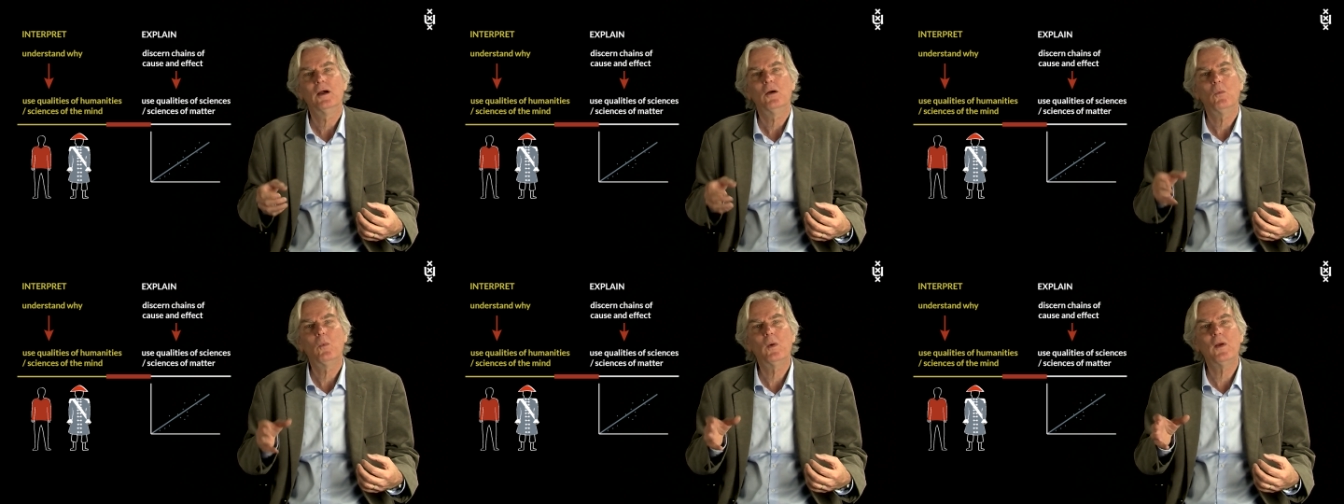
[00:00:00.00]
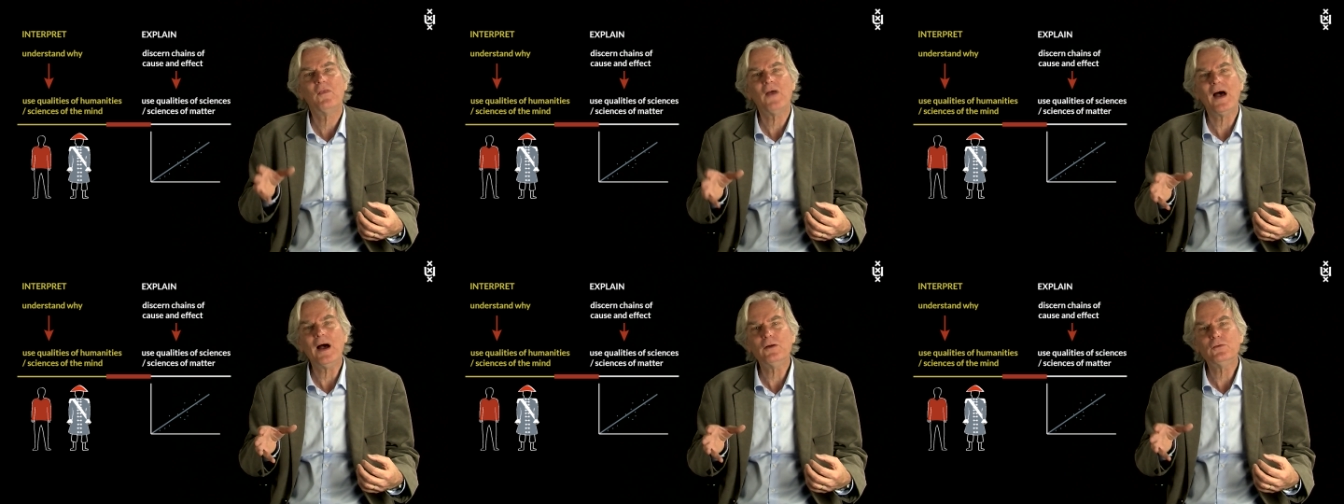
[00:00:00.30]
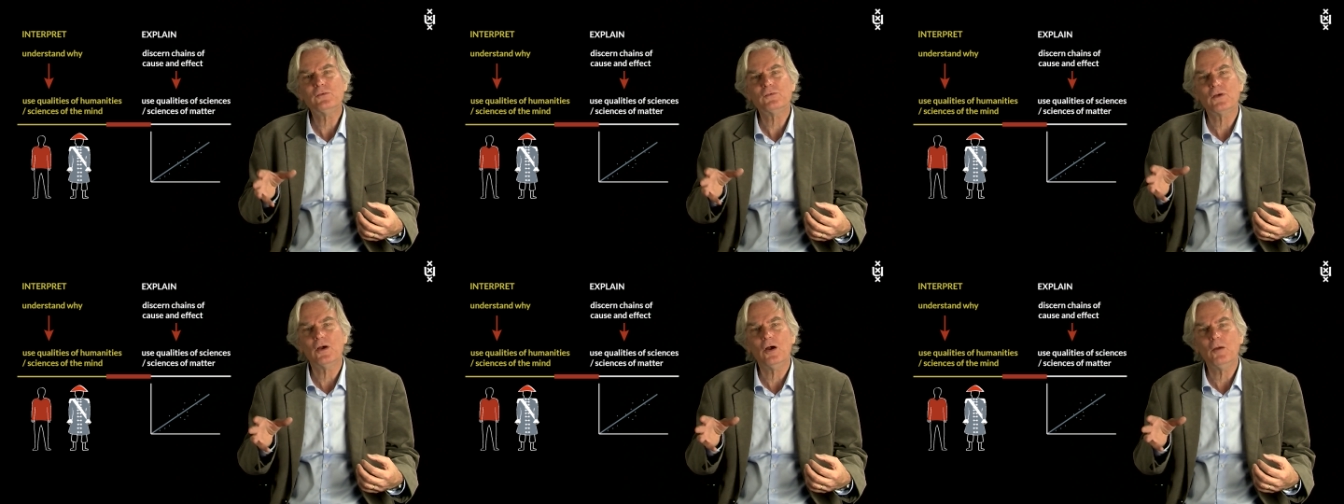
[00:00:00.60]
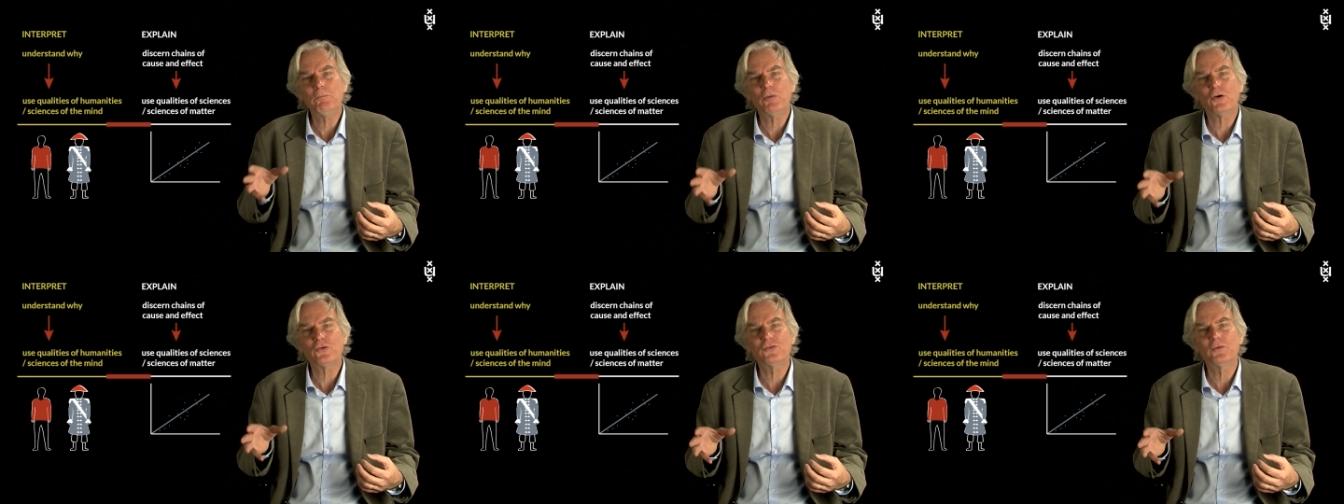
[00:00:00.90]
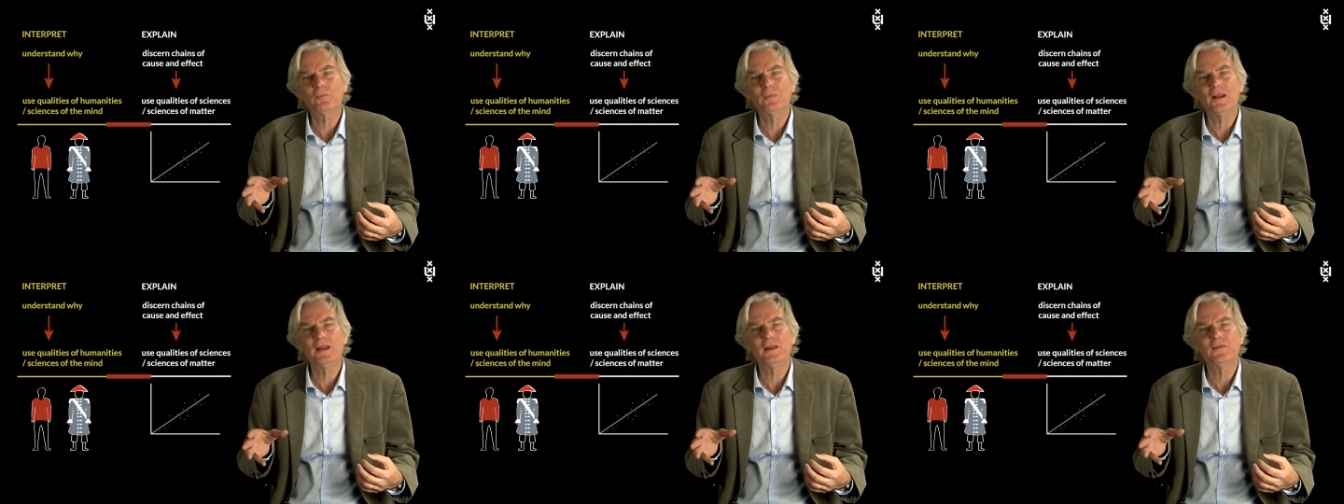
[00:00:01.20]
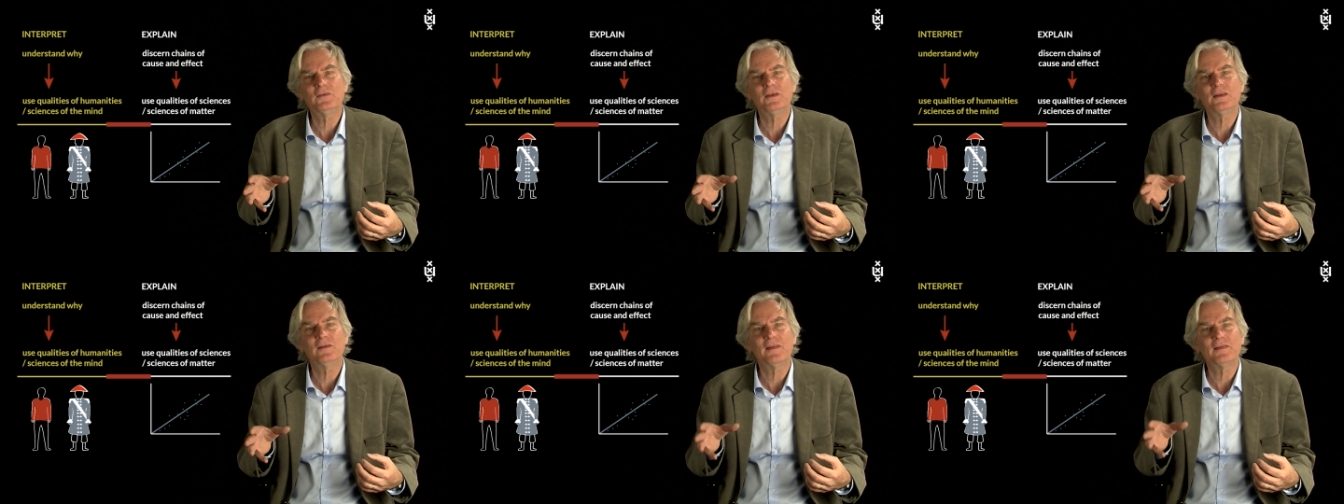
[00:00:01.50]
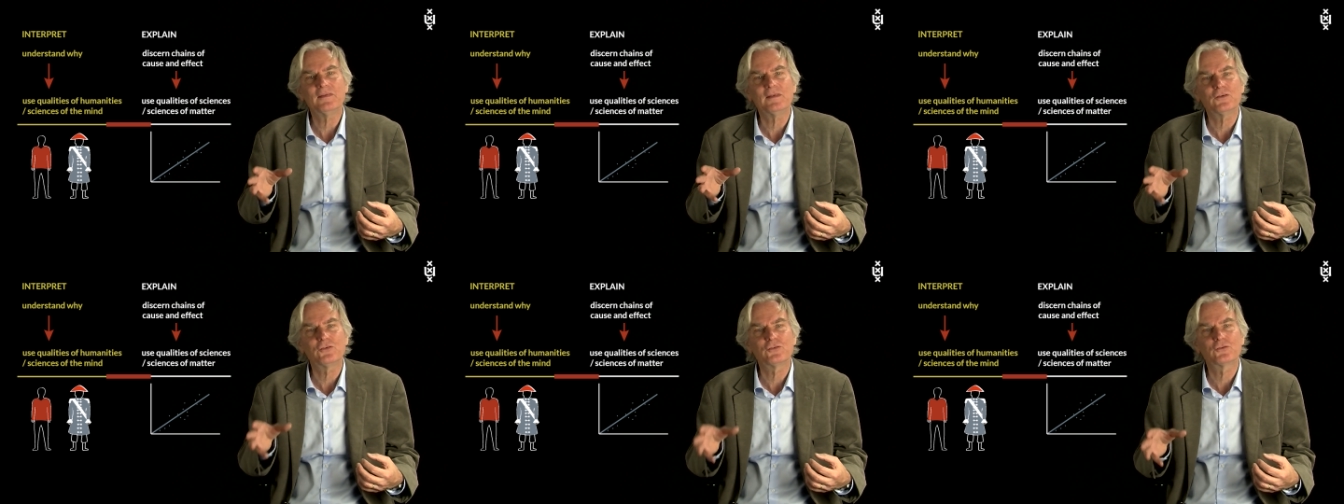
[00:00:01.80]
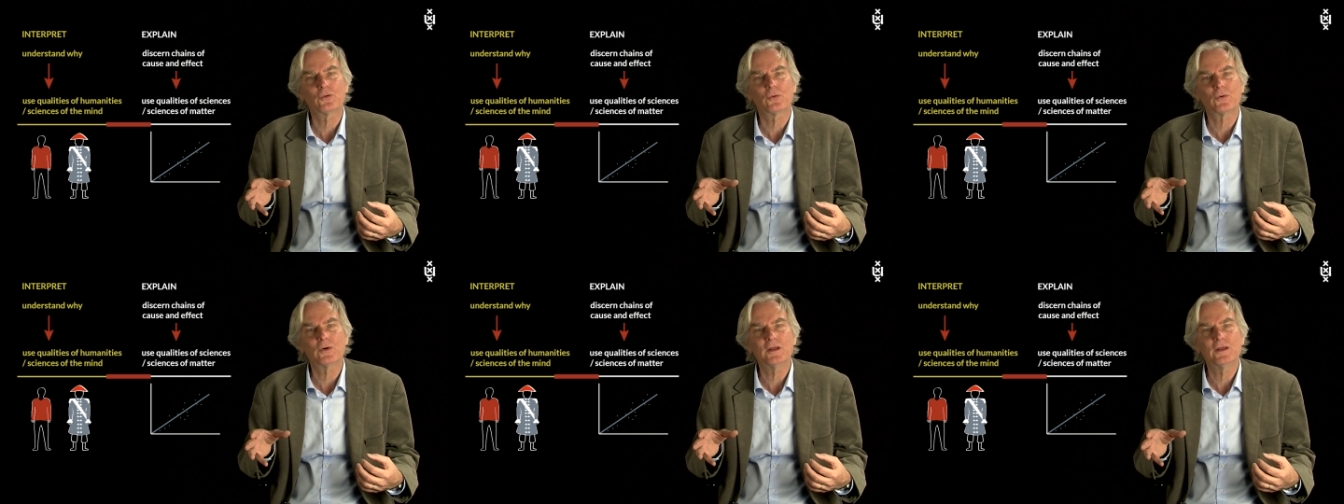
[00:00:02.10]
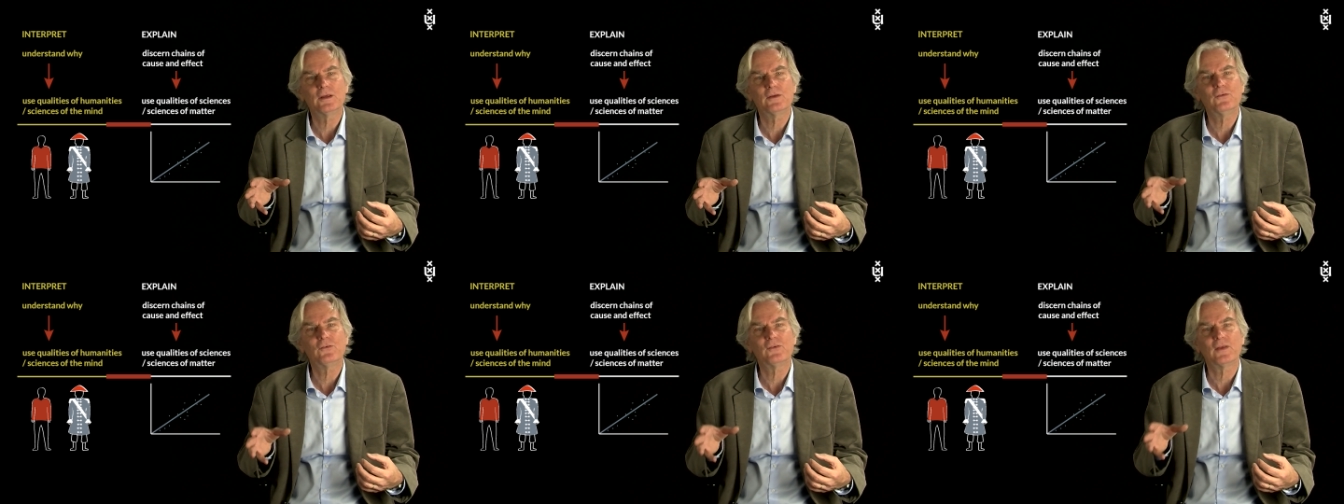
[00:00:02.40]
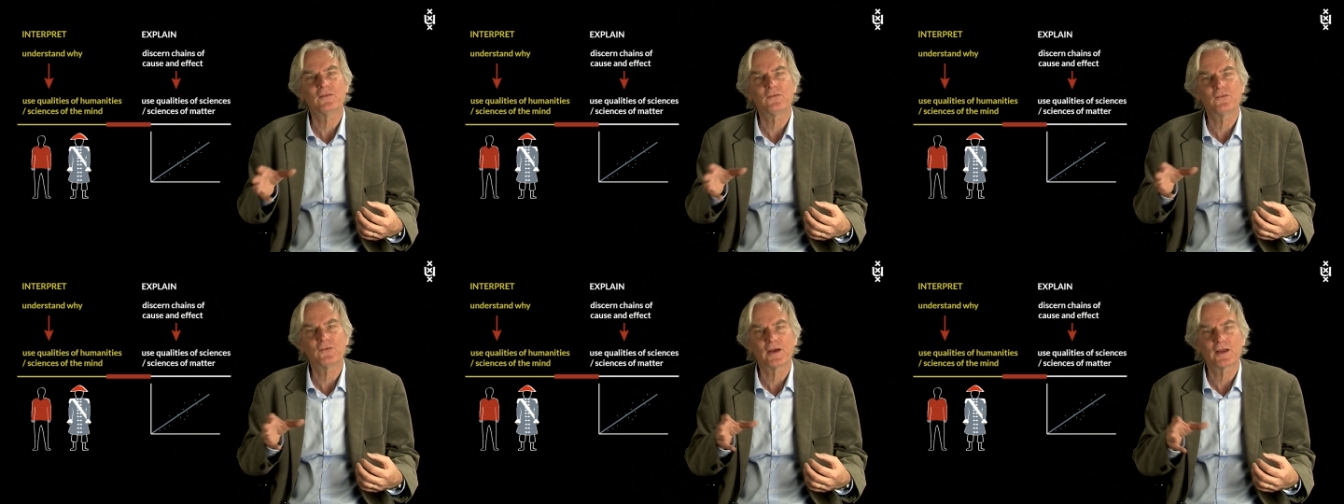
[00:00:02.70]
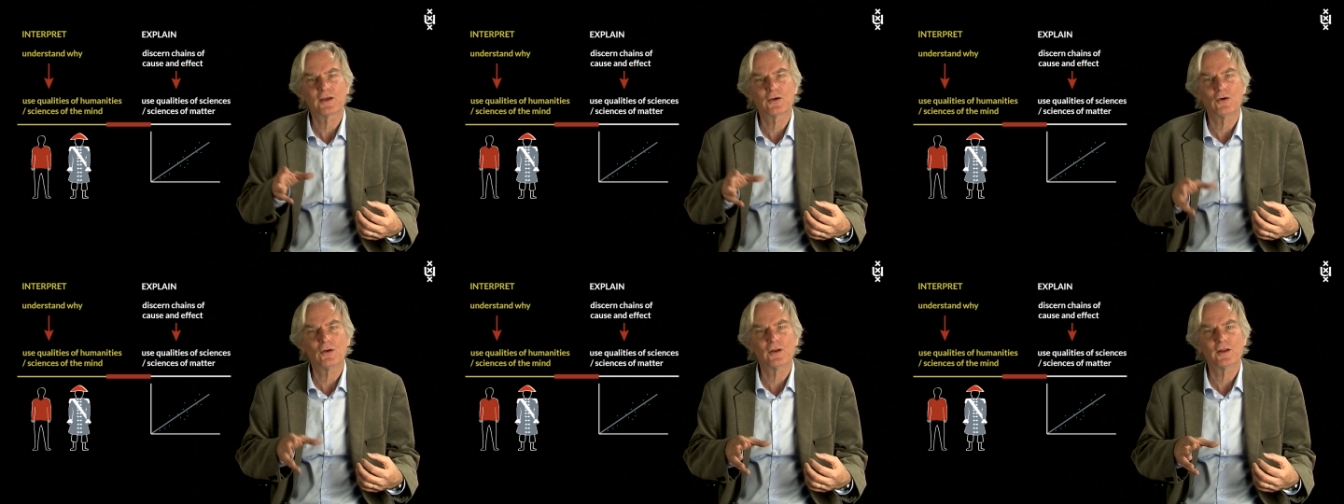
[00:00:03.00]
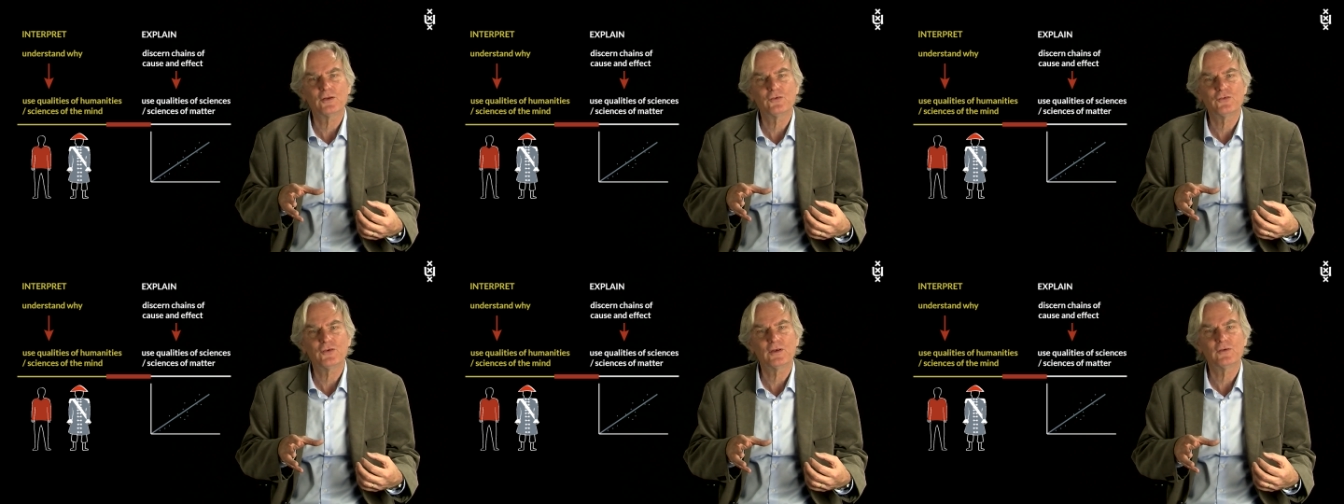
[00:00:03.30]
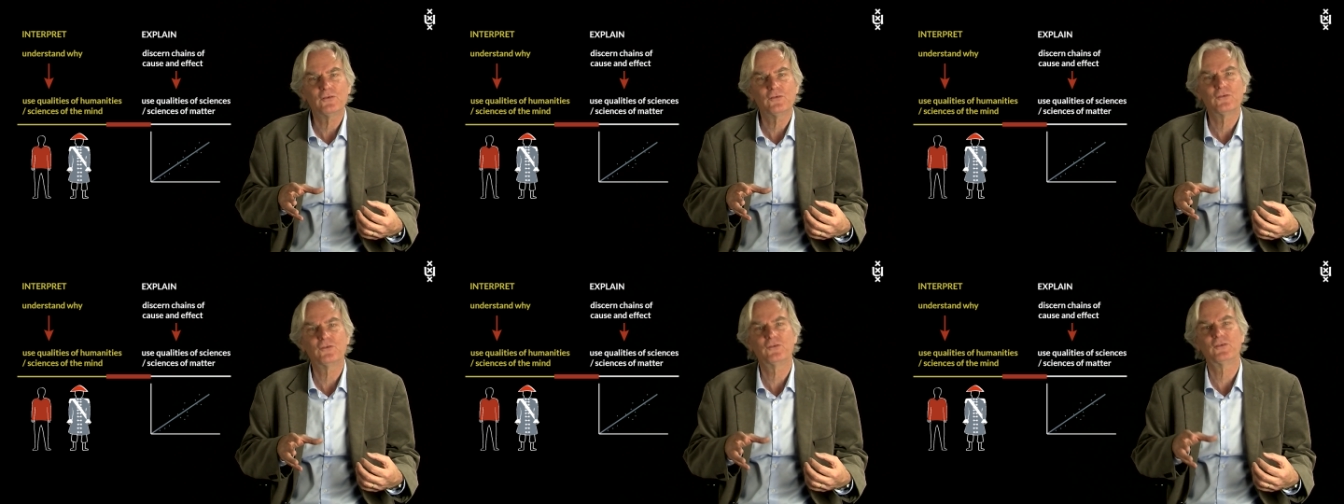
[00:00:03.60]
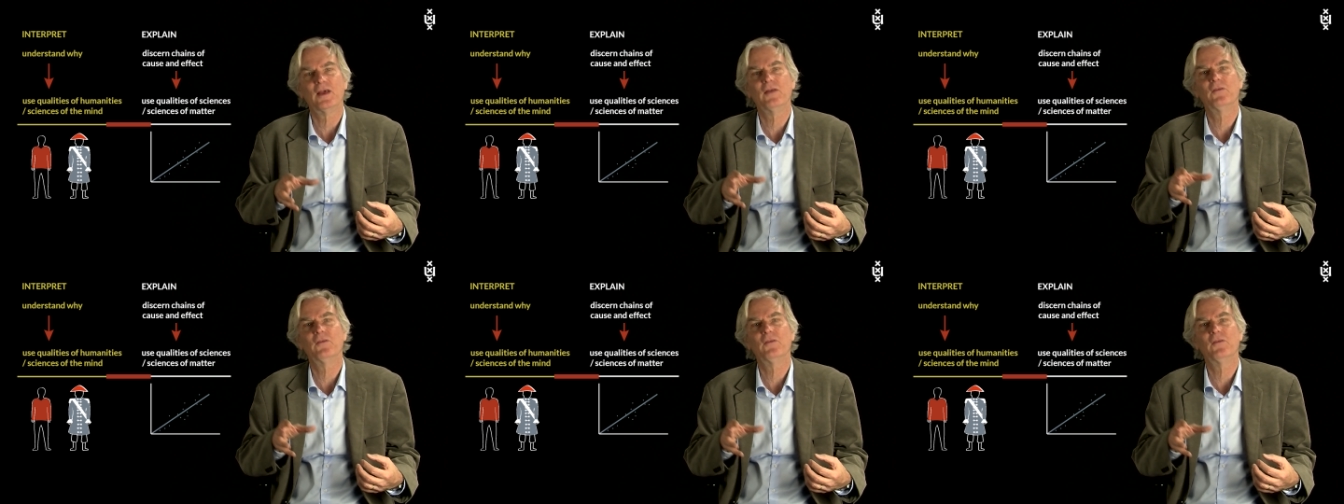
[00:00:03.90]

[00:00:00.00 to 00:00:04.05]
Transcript: without a possibility that historians and psychologists,